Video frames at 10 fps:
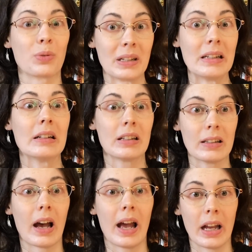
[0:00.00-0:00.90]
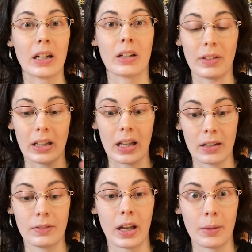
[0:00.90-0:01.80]
real tired of a lot
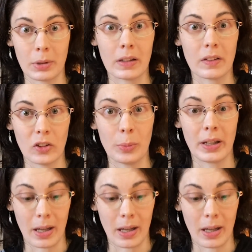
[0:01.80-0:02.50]
of time consuming